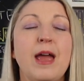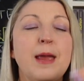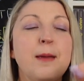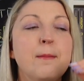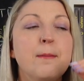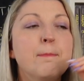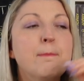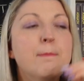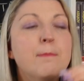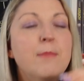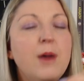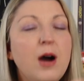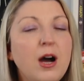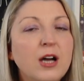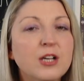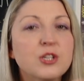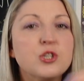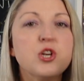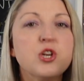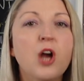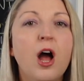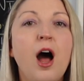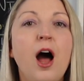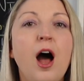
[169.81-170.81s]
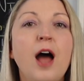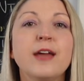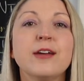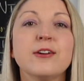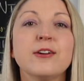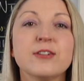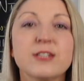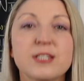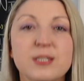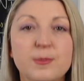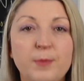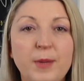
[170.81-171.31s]
a much
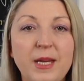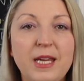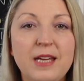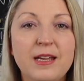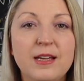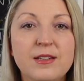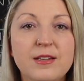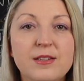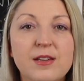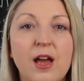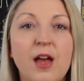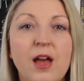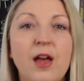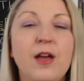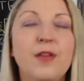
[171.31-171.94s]
higher speed